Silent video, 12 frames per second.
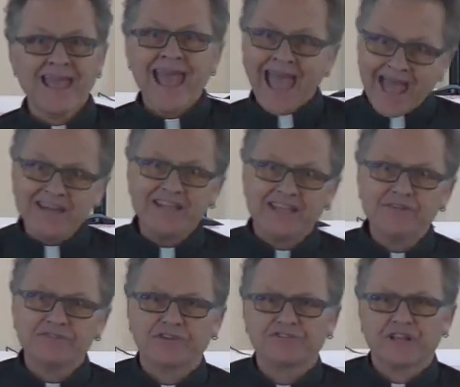And he
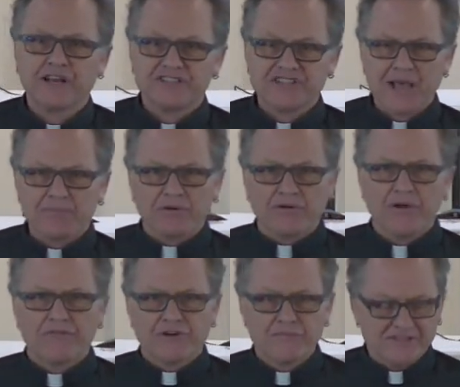gives us an example
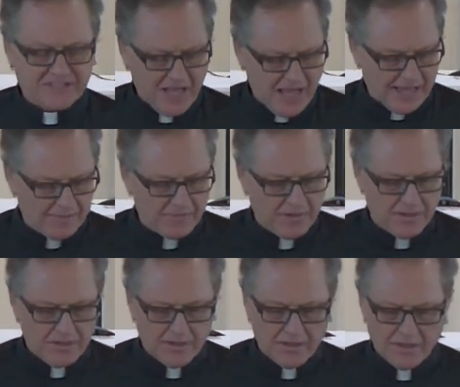from the time.
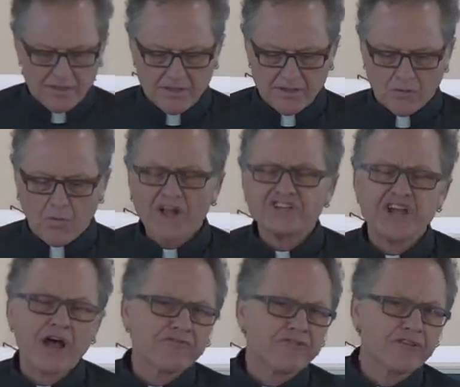Watch
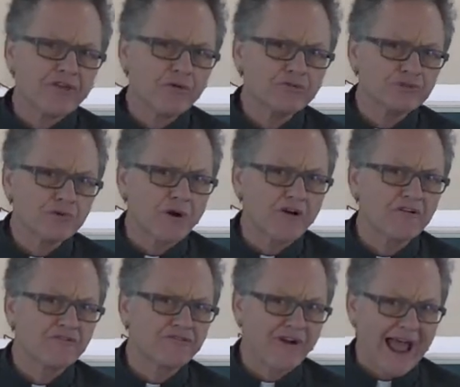out for those who are
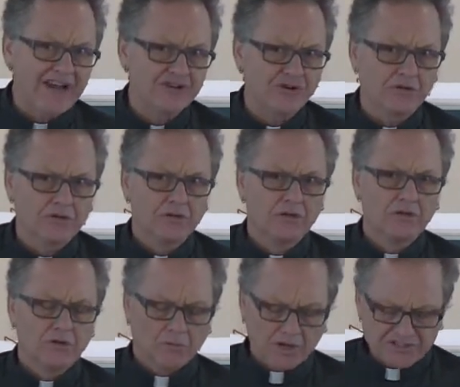fragile.
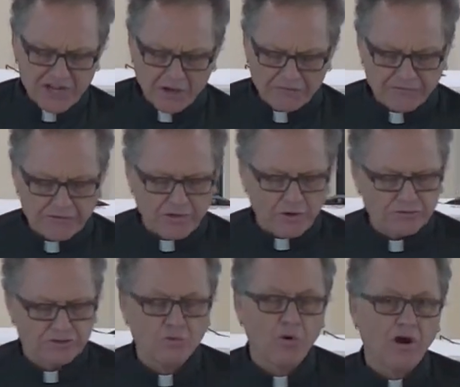Watch out for those
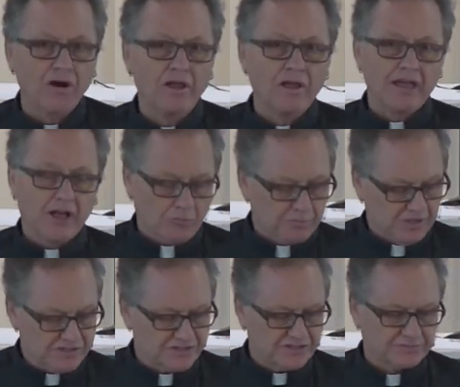who are
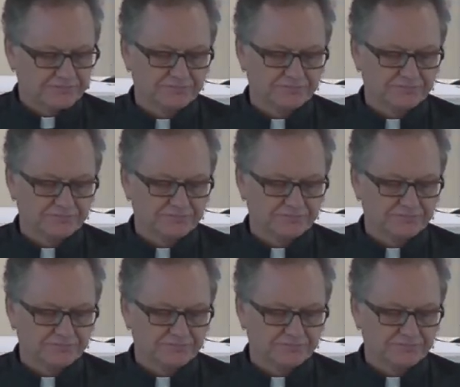helpless.